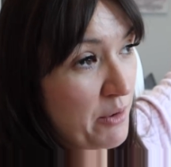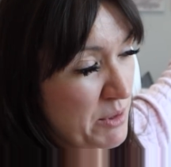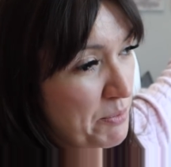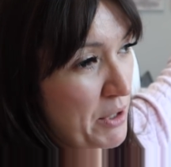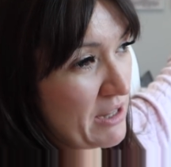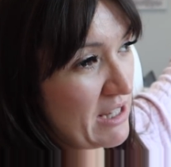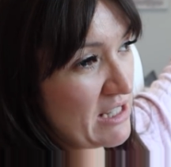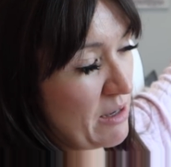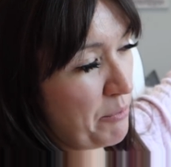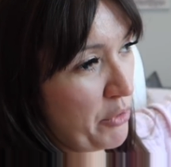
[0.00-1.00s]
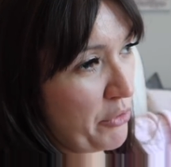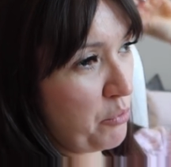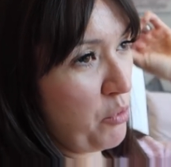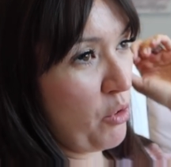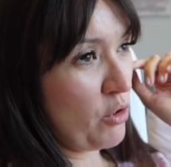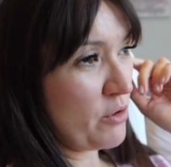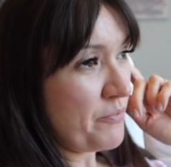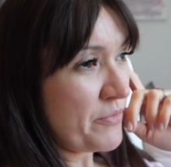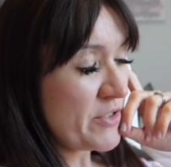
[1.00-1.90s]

was putting these up on the wall.